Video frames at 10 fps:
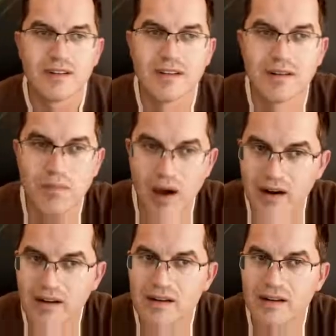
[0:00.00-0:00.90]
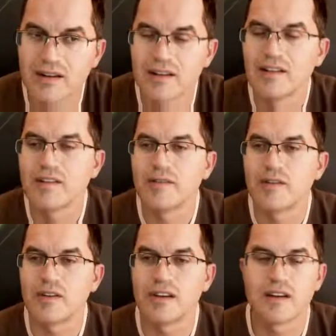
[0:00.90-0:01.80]
mark for
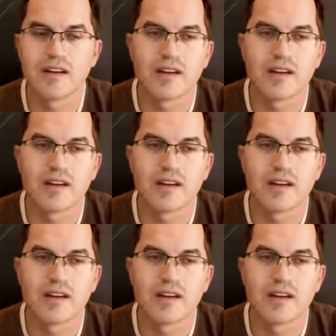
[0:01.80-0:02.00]
the